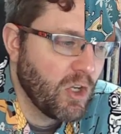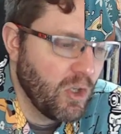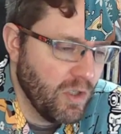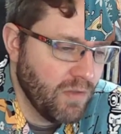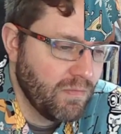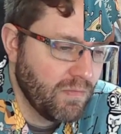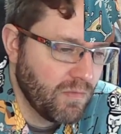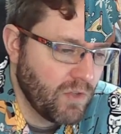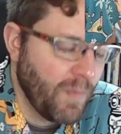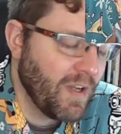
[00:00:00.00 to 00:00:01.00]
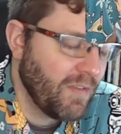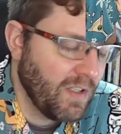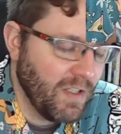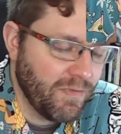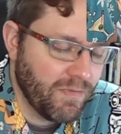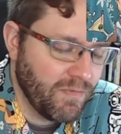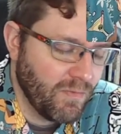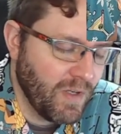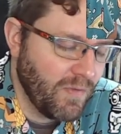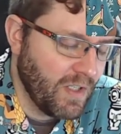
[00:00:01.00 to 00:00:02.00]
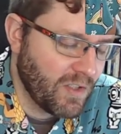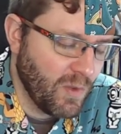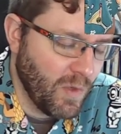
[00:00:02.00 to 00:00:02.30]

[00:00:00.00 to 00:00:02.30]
good. Jumping off a cliff off next to a